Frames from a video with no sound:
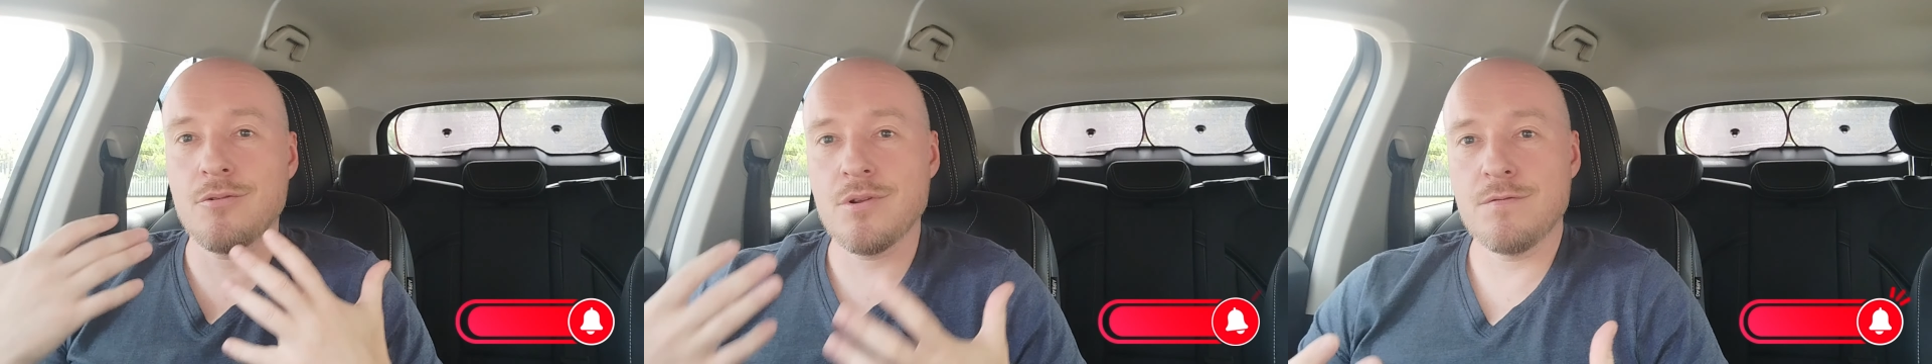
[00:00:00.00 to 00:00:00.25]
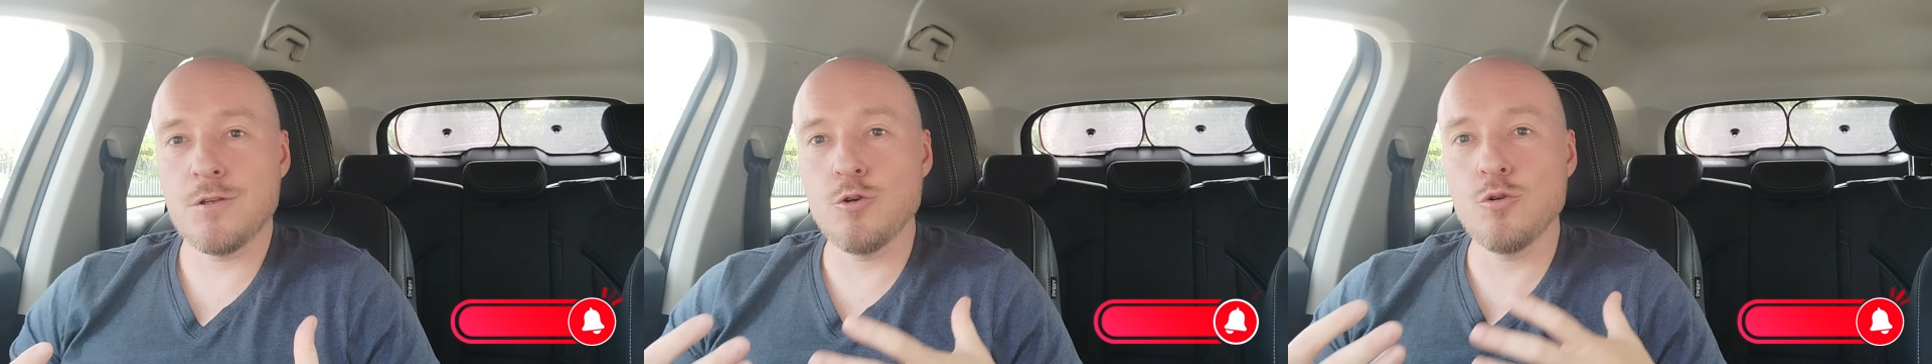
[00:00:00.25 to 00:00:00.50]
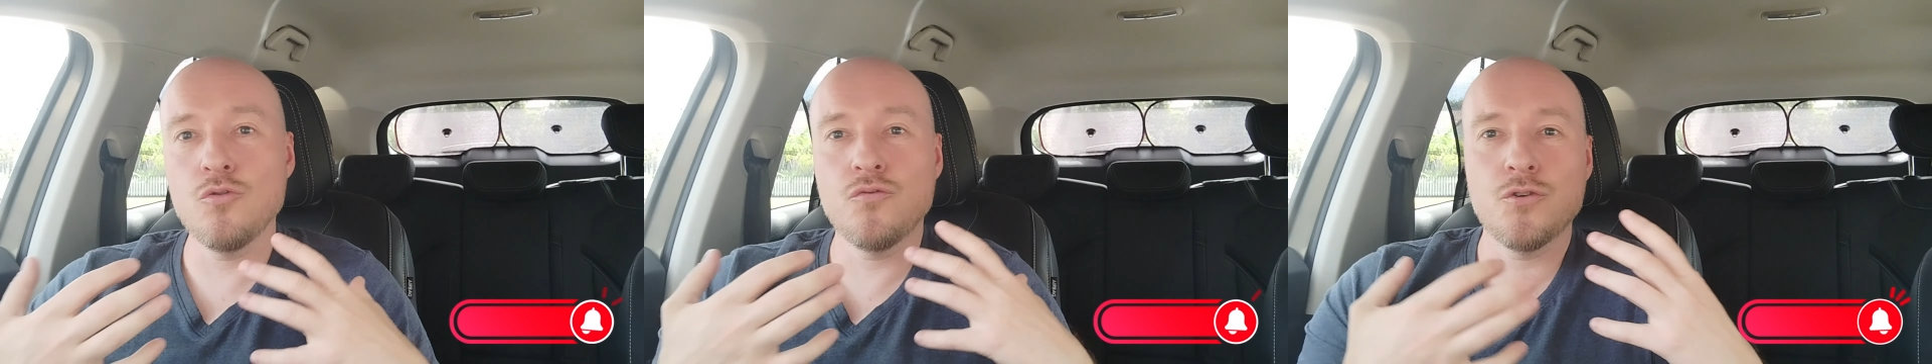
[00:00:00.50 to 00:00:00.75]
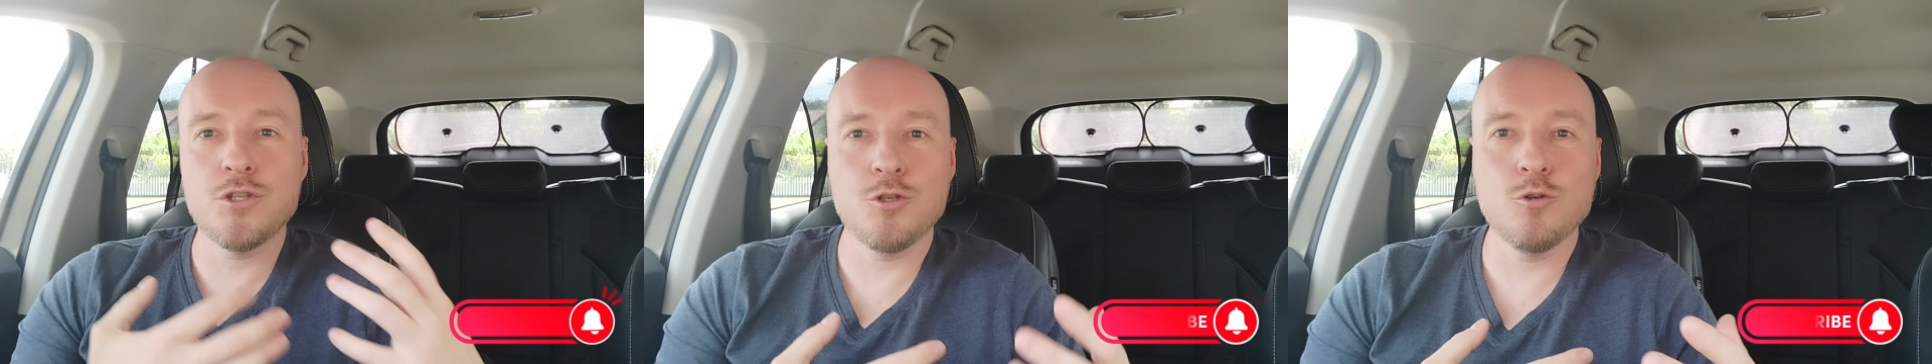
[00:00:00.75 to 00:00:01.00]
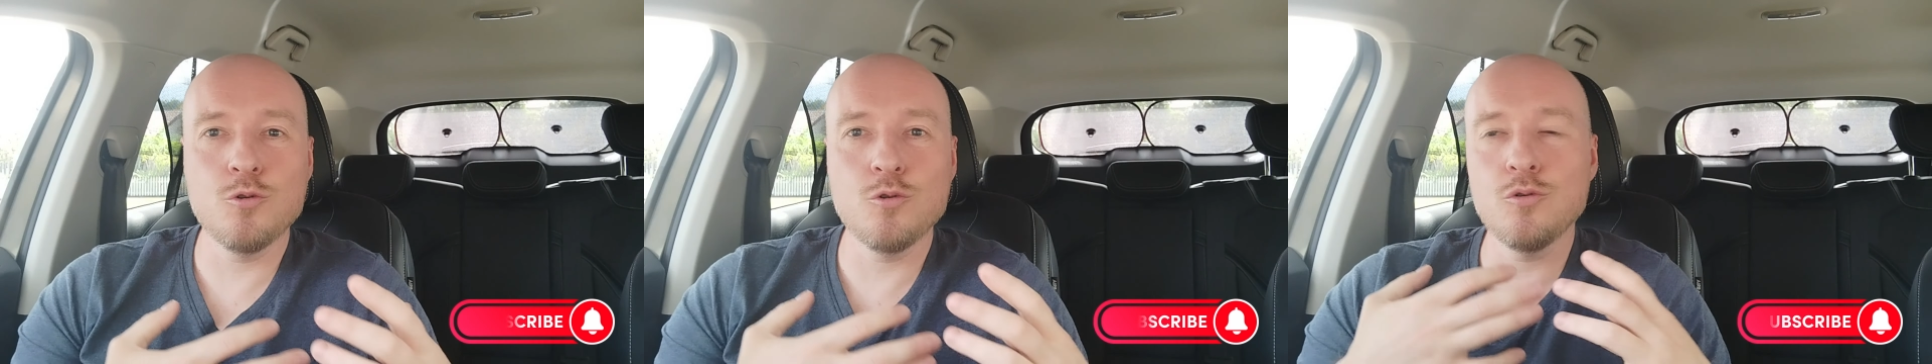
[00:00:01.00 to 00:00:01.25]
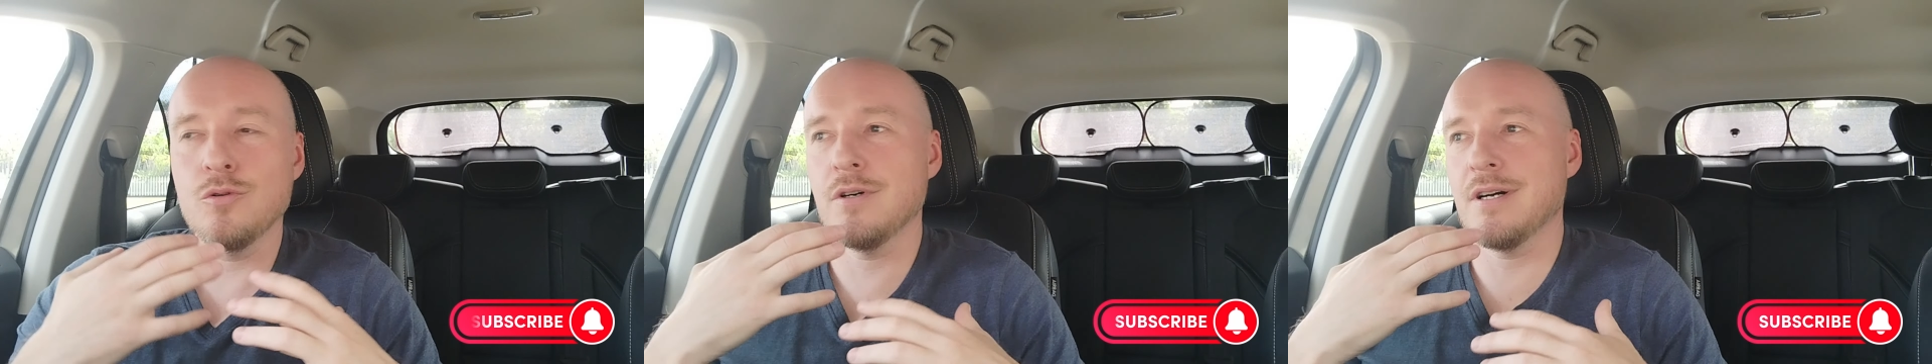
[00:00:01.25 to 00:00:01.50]
review for
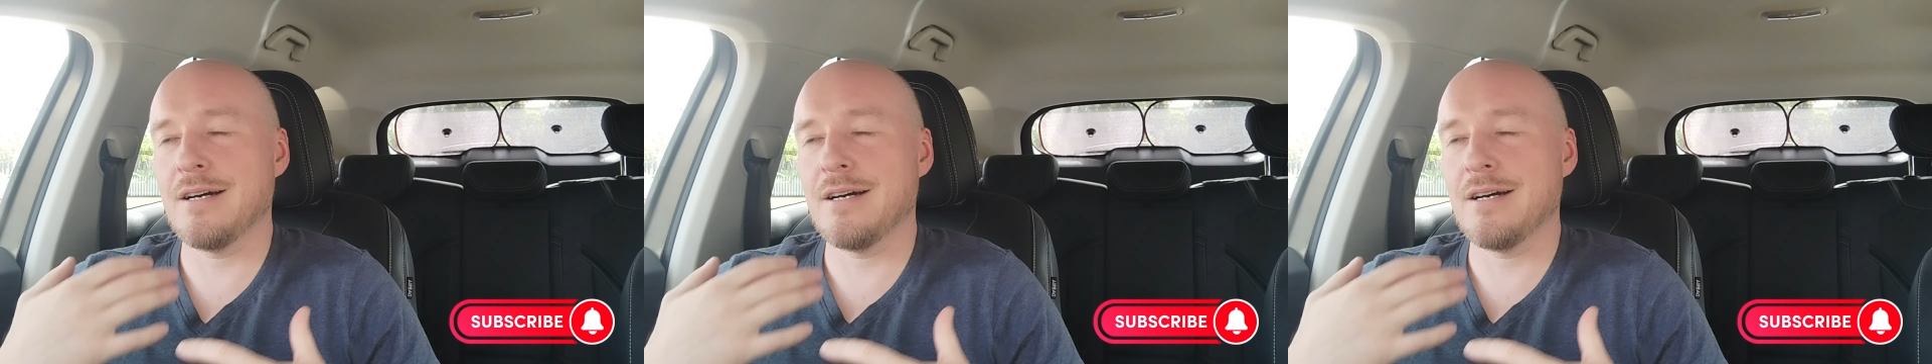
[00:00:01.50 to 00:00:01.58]
you.